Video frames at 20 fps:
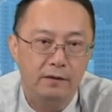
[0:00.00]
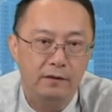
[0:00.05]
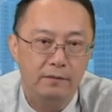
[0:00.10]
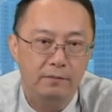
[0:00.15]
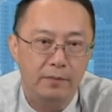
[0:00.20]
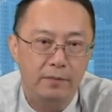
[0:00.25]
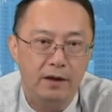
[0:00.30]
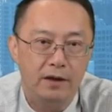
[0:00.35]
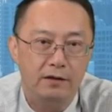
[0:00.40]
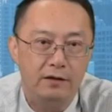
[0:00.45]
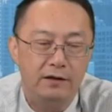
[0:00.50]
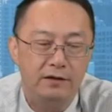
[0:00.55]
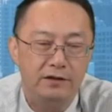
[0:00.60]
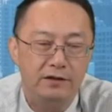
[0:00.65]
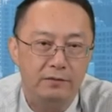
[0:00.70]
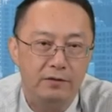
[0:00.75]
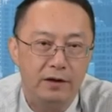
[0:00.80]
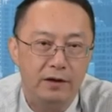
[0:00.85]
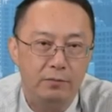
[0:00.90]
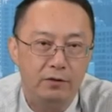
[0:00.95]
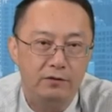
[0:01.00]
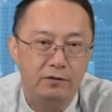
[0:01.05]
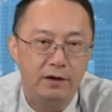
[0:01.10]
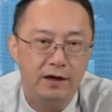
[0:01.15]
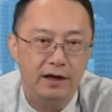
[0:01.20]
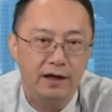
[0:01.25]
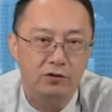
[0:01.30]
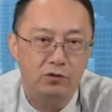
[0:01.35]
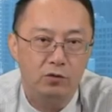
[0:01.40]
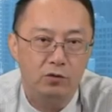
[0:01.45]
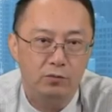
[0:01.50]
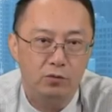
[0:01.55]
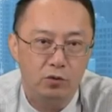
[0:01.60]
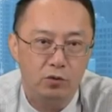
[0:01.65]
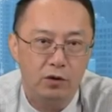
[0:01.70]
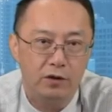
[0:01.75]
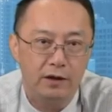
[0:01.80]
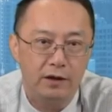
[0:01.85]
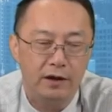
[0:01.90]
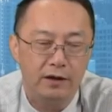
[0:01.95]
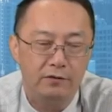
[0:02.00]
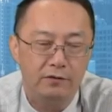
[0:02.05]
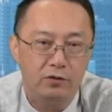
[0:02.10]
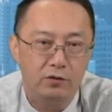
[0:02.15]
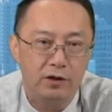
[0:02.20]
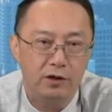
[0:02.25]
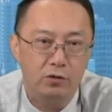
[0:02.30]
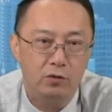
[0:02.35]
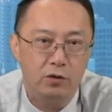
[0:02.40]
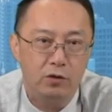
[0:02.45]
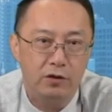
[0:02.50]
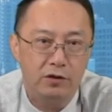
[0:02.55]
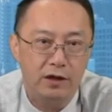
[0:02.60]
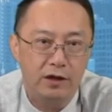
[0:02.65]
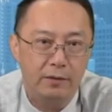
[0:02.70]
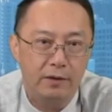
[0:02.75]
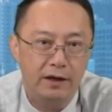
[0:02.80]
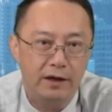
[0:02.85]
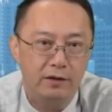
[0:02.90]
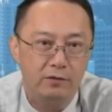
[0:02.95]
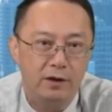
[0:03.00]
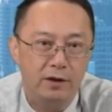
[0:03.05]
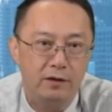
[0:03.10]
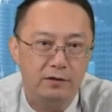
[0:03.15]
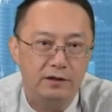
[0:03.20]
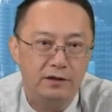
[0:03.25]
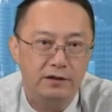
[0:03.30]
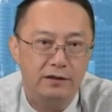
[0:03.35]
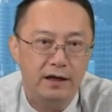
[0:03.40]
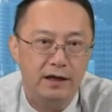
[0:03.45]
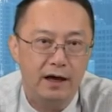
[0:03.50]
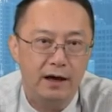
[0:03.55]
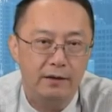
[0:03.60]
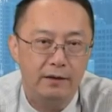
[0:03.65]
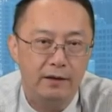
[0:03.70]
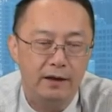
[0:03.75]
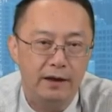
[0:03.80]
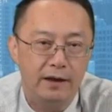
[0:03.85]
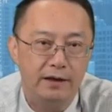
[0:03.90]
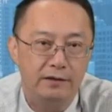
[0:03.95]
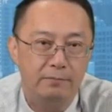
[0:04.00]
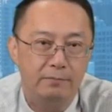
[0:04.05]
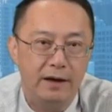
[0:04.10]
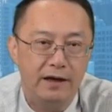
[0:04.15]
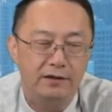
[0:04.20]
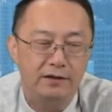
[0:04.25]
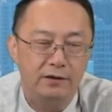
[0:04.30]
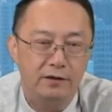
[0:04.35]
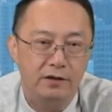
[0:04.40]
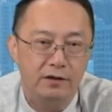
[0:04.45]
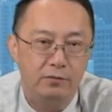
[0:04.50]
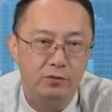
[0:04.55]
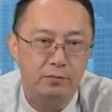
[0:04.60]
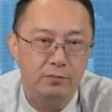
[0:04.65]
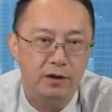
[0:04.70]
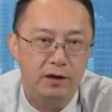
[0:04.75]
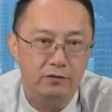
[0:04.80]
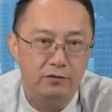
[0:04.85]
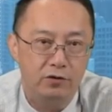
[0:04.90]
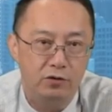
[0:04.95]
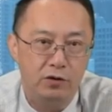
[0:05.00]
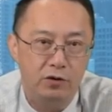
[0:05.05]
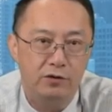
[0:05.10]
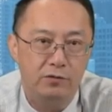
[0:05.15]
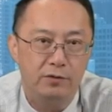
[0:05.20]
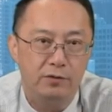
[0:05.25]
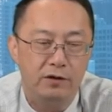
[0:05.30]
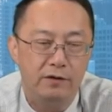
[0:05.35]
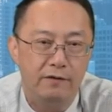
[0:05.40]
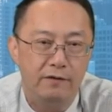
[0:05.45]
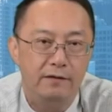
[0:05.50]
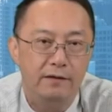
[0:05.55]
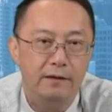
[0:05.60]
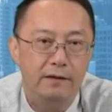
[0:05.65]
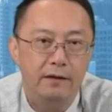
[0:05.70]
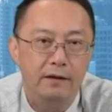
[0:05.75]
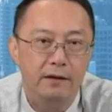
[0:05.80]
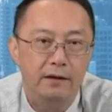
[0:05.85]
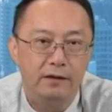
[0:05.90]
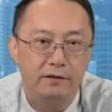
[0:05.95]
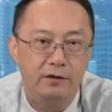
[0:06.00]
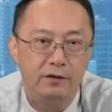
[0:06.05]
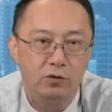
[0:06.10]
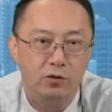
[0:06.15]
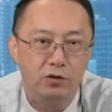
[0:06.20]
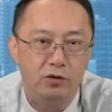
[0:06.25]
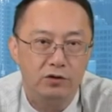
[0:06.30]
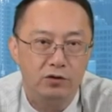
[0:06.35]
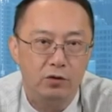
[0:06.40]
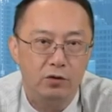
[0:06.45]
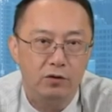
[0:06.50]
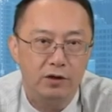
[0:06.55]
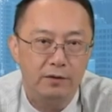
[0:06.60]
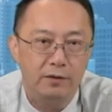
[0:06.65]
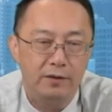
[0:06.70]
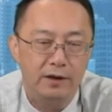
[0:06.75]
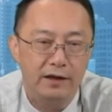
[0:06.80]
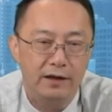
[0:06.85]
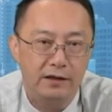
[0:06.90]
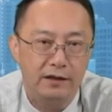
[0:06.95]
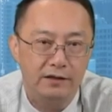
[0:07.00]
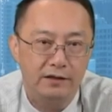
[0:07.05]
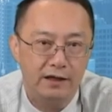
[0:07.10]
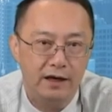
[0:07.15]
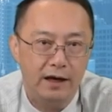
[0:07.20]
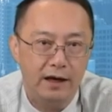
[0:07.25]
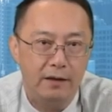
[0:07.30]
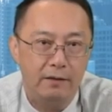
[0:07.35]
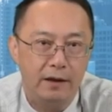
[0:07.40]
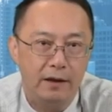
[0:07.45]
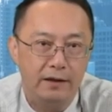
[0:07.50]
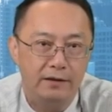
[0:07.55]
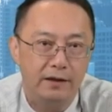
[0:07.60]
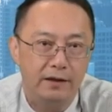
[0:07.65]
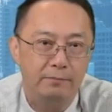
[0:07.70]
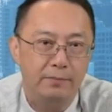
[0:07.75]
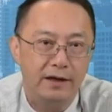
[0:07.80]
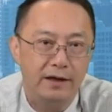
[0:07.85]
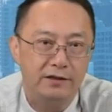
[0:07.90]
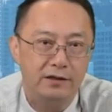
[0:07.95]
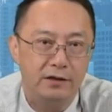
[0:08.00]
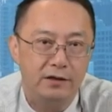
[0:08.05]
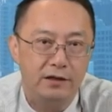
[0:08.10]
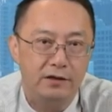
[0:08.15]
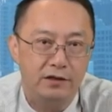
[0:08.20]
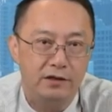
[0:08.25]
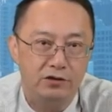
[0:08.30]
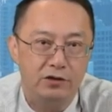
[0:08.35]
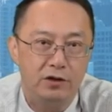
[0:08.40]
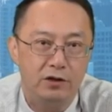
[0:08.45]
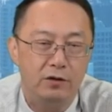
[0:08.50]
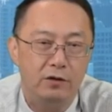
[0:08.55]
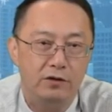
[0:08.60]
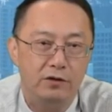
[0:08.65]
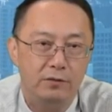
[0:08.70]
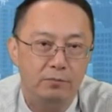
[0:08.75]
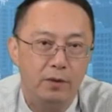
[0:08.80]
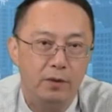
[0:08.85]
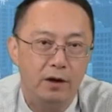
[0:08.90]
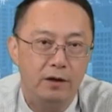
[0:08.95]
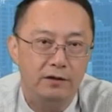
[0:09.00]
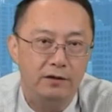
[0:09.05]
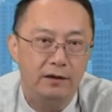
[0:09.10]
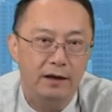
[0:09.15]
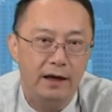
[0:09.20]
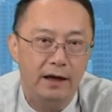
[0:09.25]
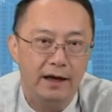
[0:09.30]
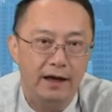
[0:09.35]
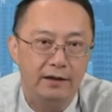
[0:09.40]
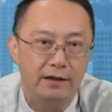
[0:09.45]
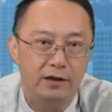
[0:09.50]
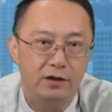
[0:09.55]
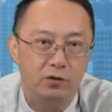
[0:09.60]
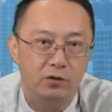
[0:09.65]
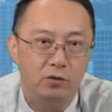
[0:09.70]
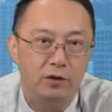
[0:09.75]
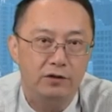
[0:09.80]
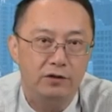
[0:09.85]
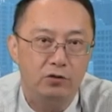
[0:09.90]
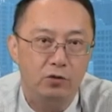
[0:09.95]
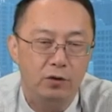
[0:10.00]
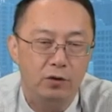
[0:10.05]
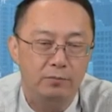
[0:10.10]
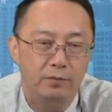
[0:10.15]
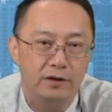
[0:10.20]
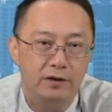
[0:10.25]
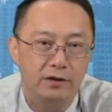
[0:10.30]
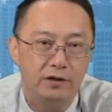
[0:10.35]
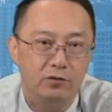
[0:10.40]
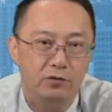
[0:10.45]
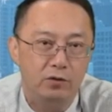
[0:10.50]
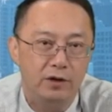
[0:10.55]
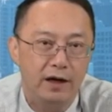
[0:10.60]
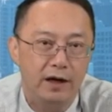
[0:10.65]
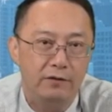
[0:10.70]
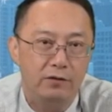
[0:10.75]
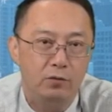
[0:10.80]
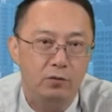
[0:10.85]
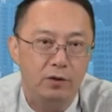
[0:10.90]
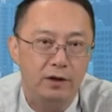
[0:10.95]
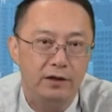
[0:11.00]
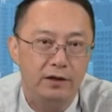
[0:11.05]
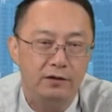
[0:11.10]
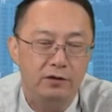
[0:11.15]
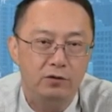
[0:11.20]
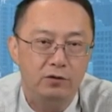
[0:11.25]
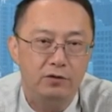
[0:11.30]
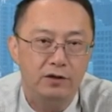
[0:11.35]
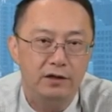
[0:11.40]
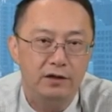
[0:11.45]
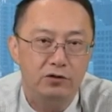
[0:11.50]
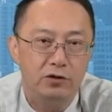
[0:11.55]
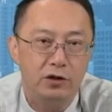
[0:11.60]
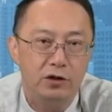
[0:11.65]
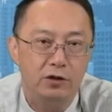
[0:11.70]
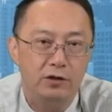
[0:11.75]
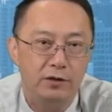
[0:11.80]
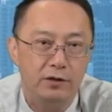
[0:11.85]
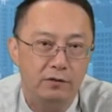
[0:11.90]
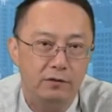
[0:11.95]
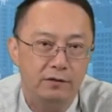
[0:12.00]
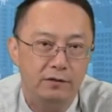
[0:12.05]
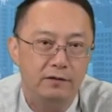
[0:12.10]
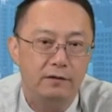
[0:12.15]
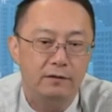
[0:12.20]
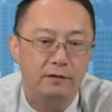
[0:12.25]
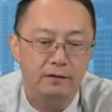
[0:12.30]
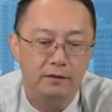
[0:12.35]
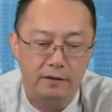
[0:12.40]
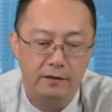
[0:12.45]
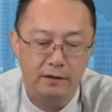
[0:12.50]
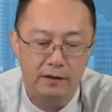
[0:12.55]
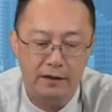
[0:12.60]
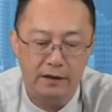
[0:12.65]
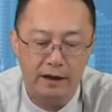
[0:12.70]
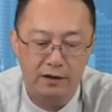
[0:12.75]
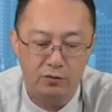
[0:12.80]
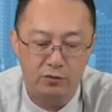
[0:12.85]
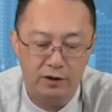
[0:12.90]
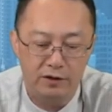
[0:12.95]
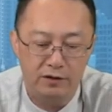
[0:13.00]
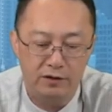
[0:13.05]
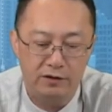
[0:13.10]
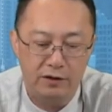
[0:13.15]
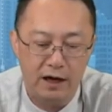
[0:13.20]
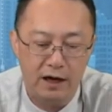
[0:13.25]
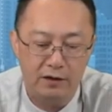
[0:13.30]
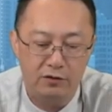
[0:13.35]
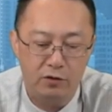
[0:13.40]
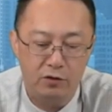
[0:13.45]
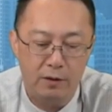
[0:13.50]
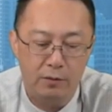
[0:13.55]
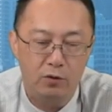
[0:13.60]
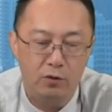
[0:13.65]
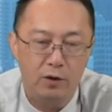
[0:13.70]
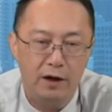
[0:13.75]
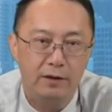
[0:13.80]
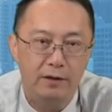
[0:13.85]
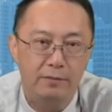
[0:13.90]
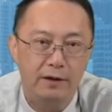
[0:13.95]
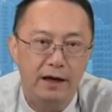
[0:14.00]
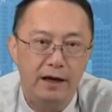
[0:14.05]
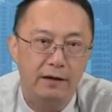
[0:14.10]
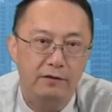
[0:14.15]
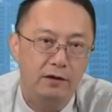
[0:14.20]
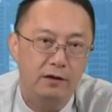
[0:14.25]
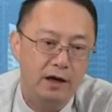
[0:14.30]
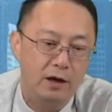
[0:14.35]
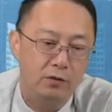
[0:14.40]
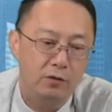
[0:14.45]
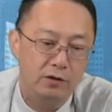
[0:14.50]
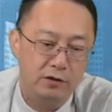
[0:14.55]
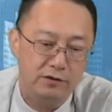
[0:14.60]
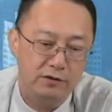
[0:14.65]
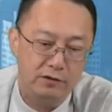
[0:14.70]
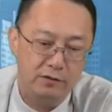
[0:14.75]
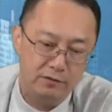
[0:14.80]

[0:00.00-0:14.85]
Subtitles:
Because the September financial report, if you get orders coming in around this time, it's basically to prepare for Christmas. If the orders don't come in at this time, then basically this year is a bust, and the US toy business will have to wait until next year. That's why their stock dropped quite a bit after hours.